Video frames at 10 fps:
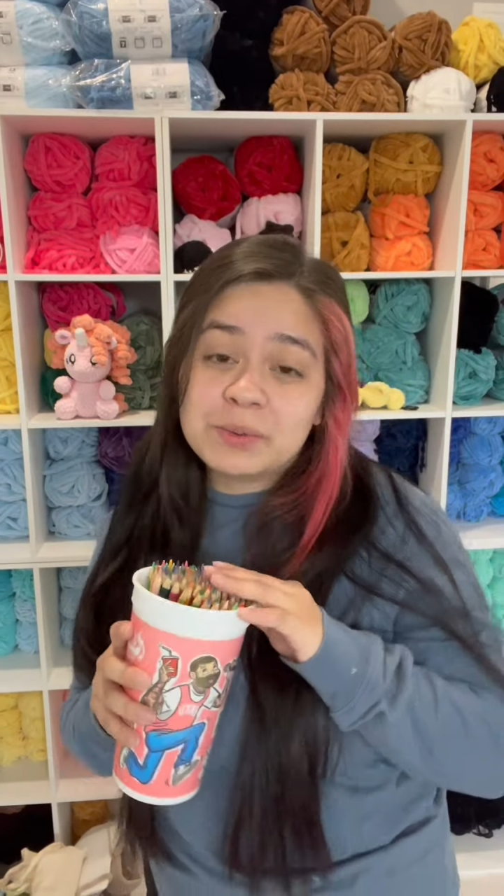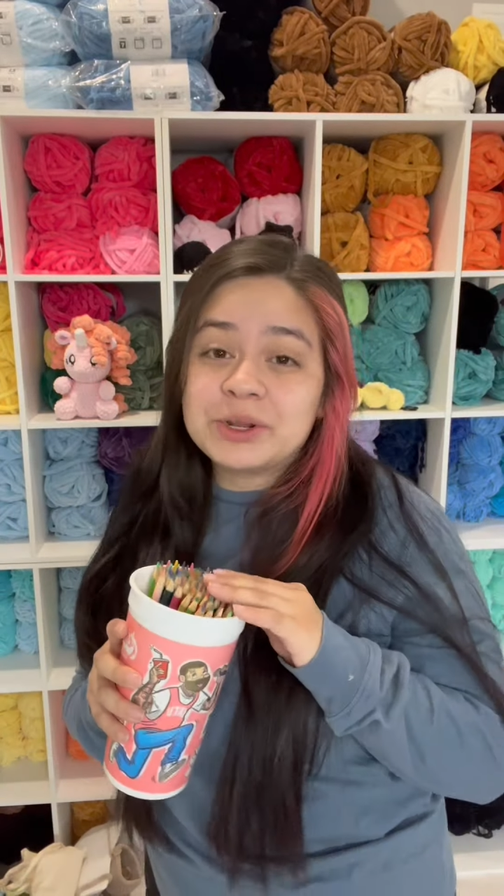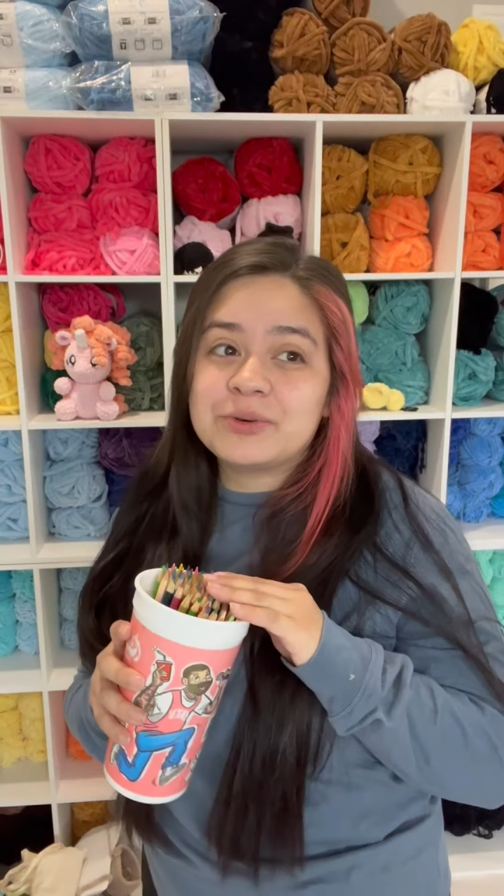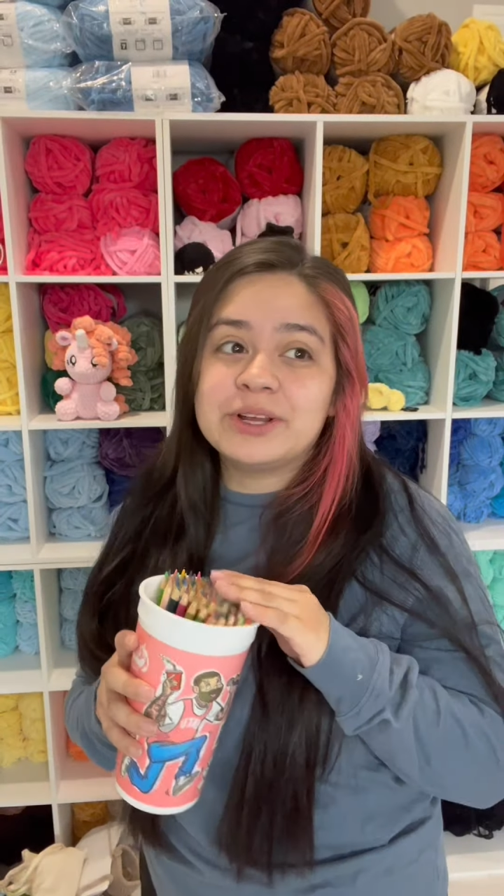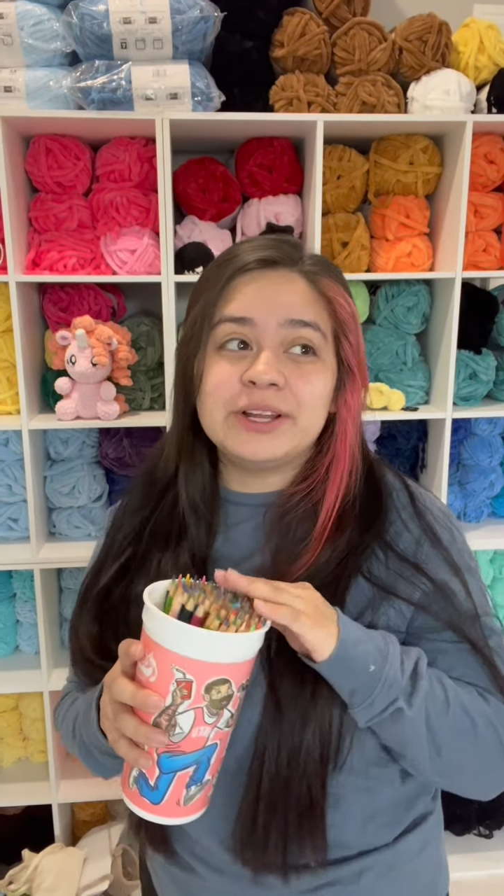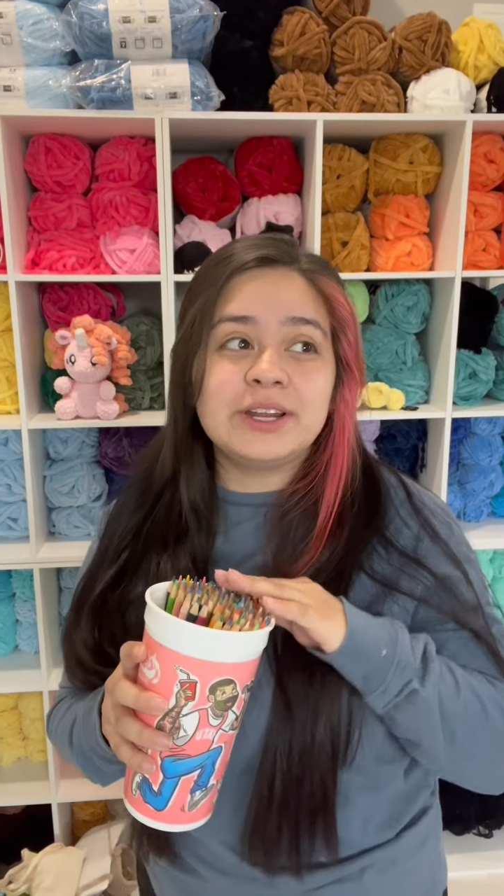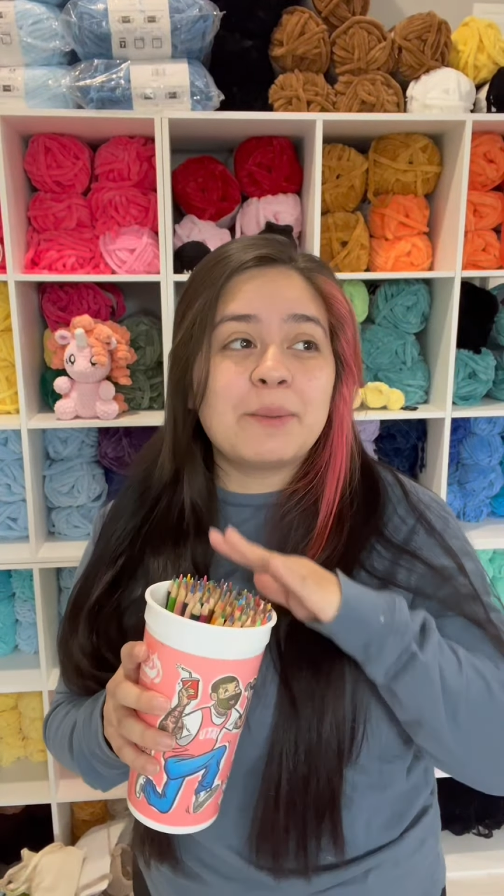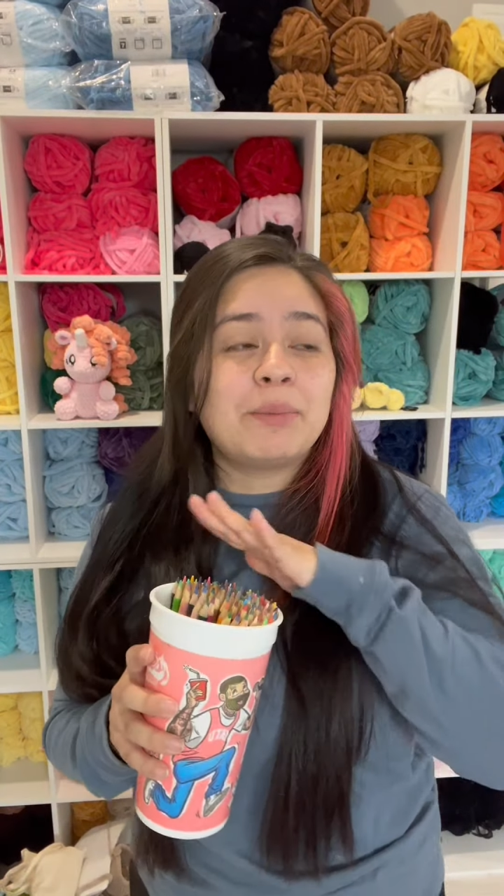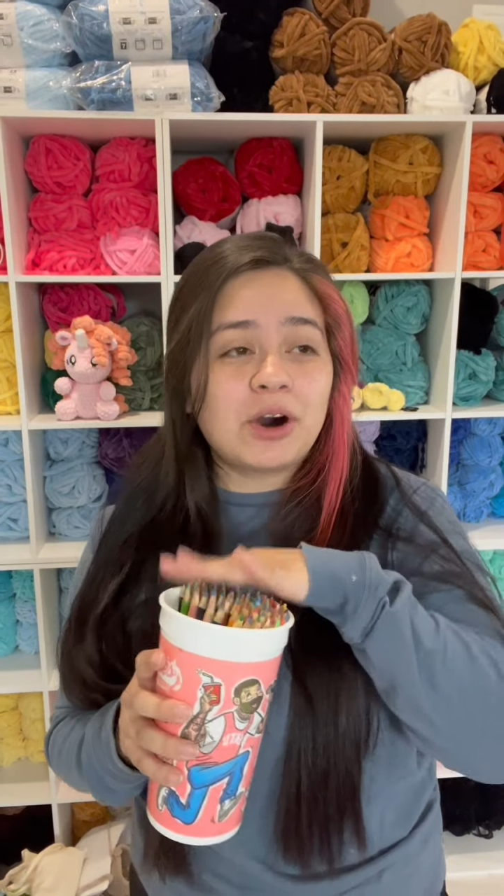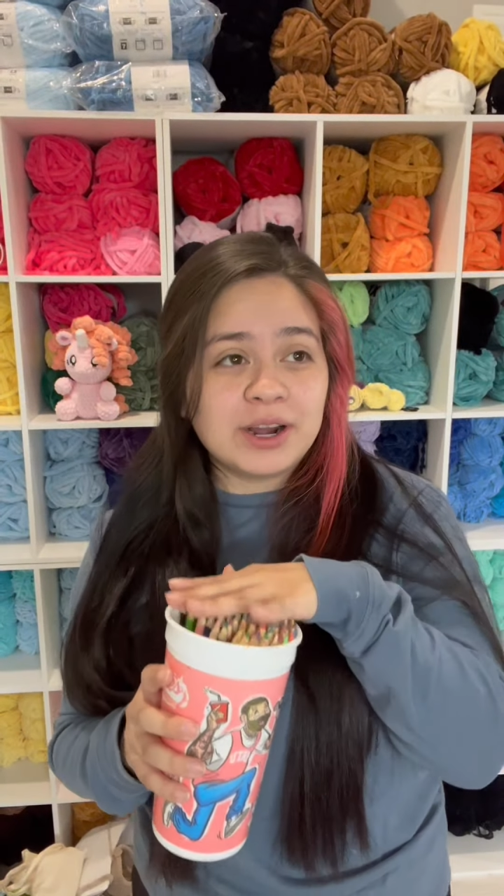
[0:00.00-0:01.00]
be doing
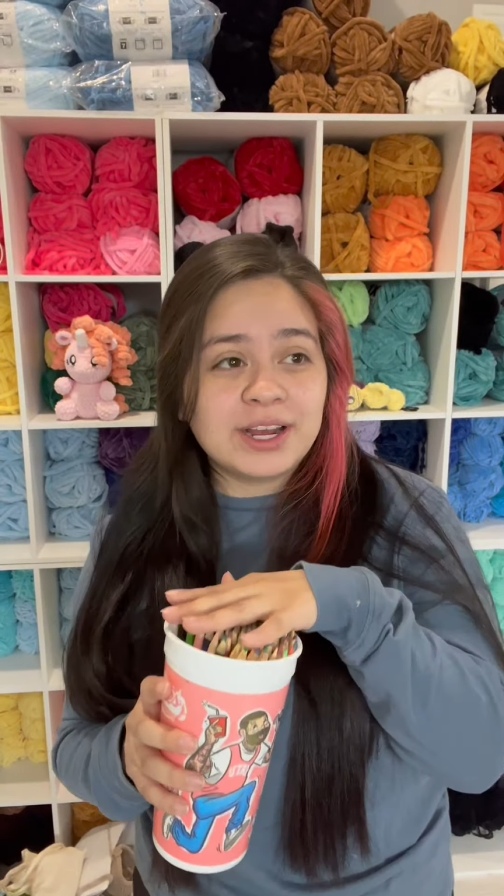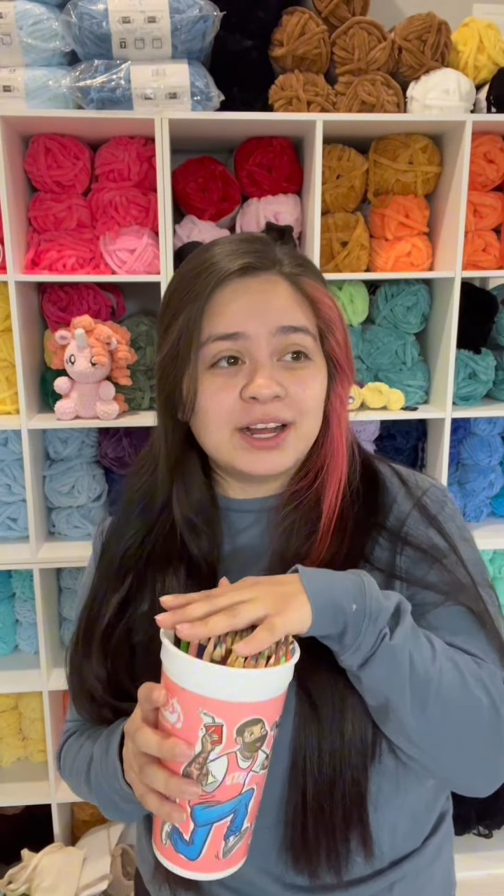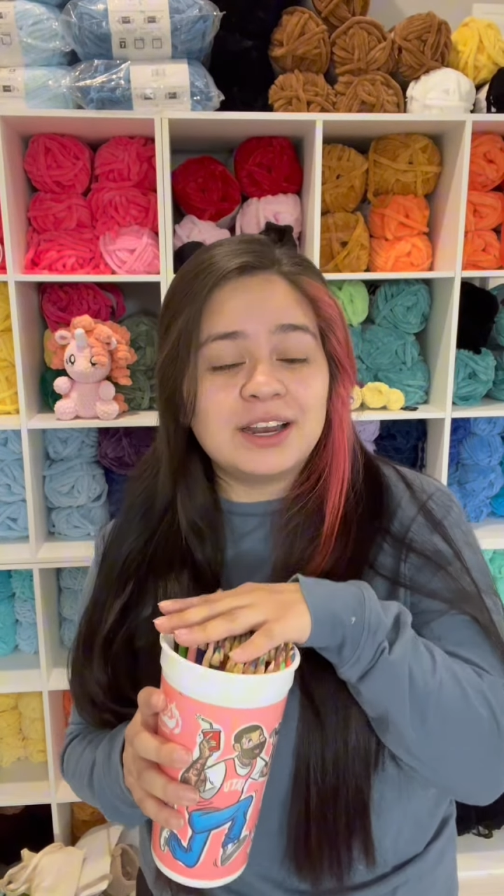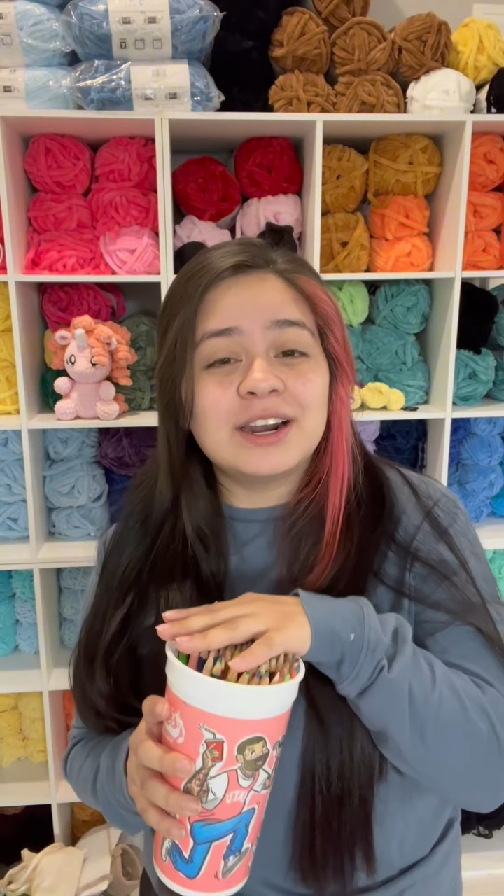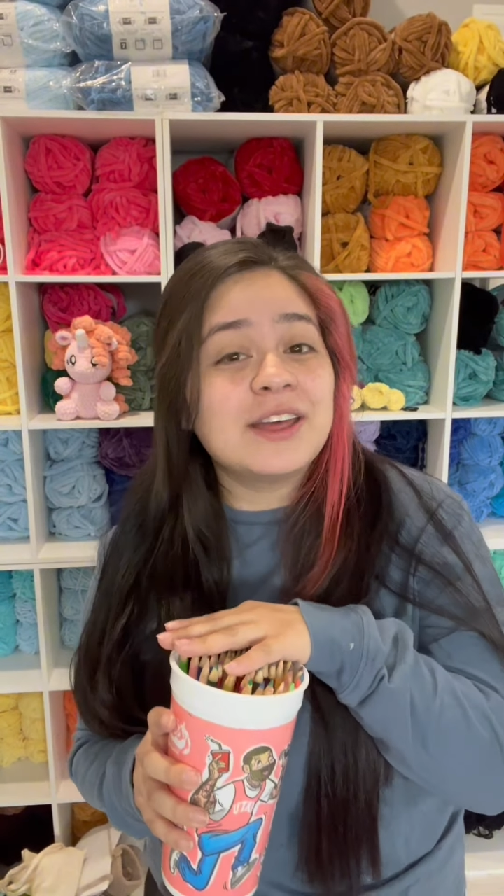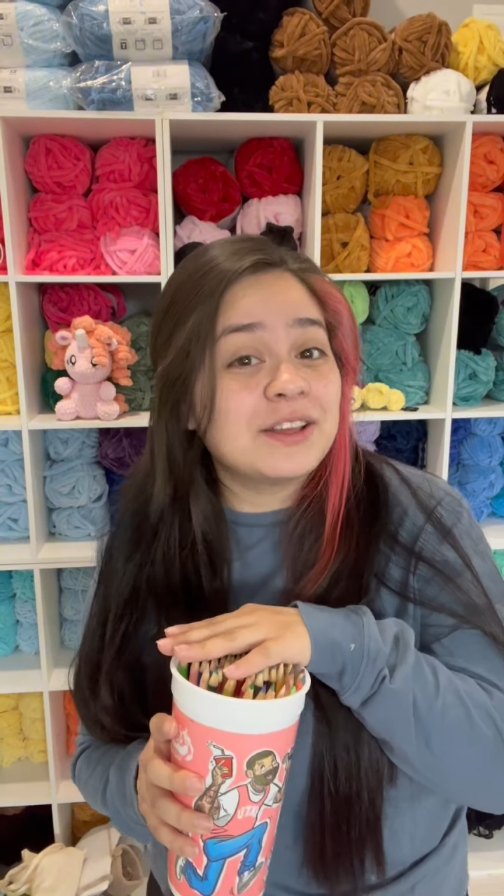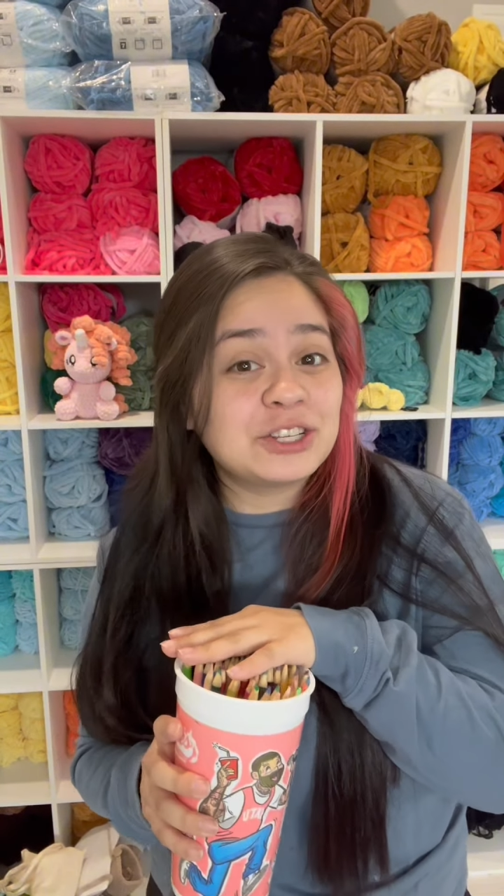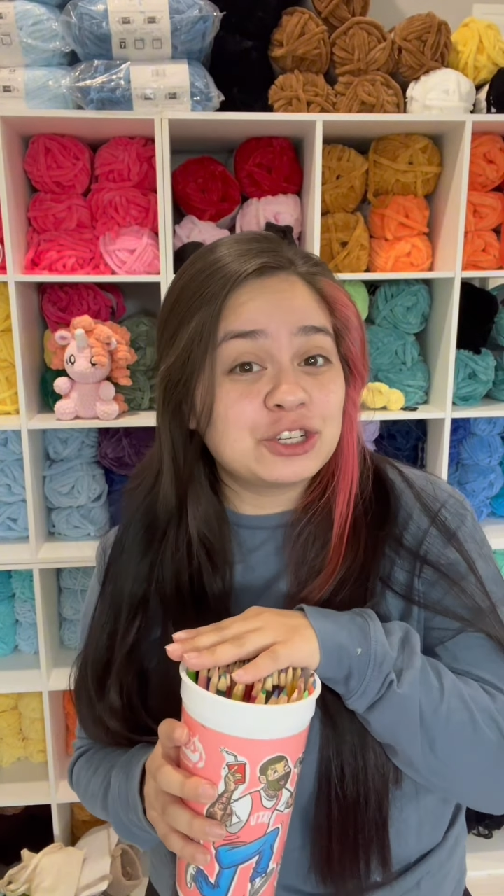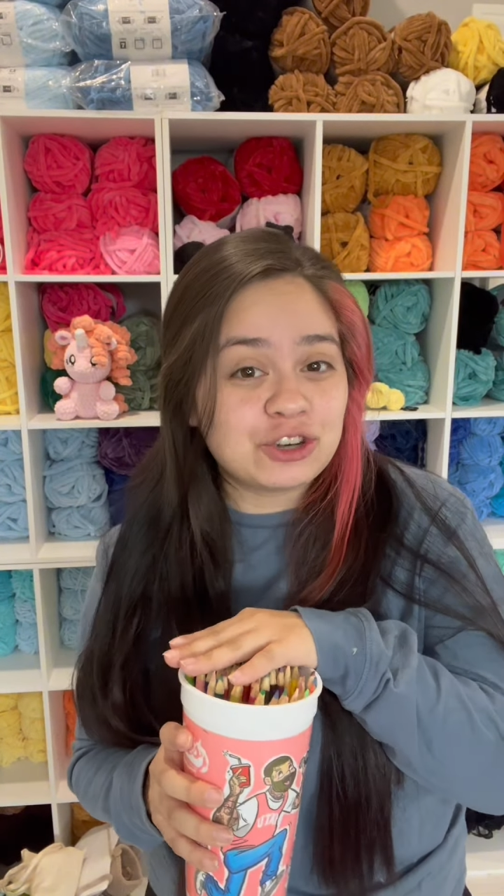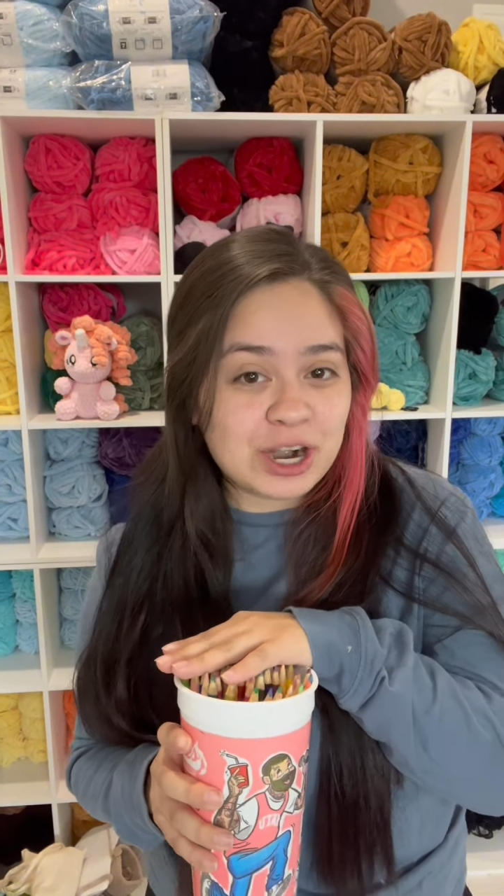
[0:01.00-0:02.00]
body color and then
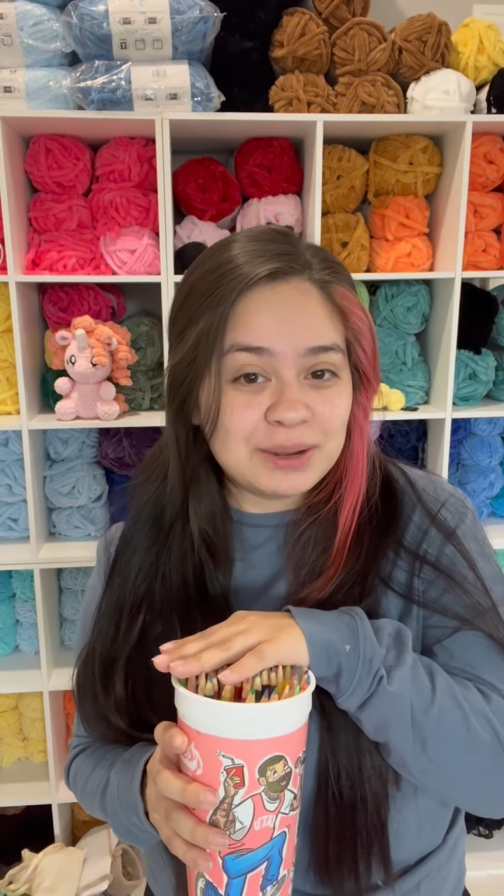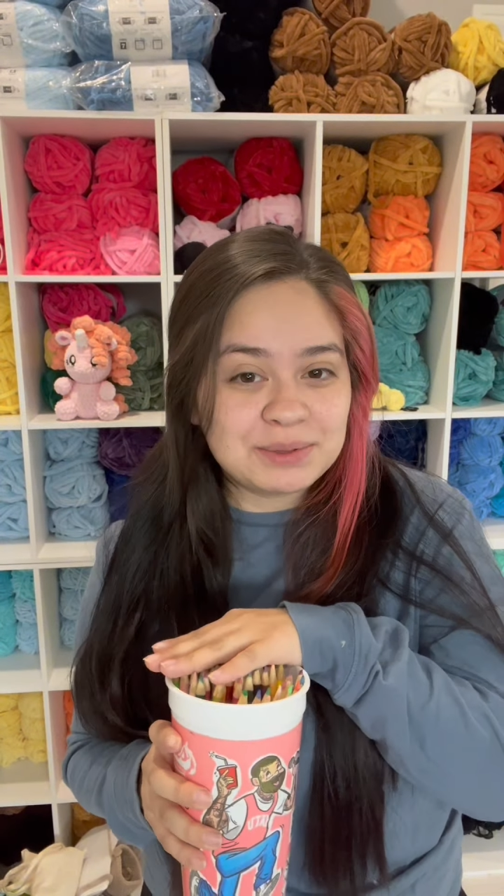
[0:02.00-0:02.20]
stripes,